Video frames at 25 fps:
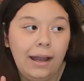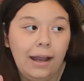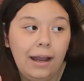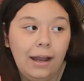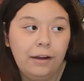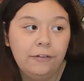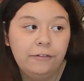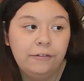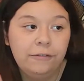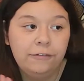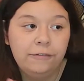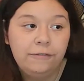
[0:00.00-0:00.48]

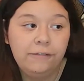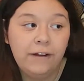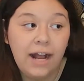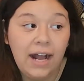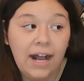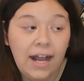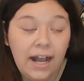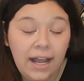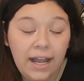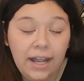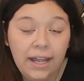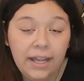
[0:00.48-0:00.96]
a
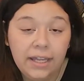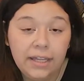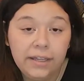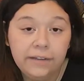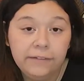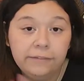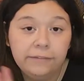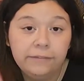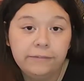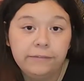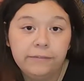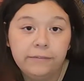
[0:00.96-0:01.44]
5,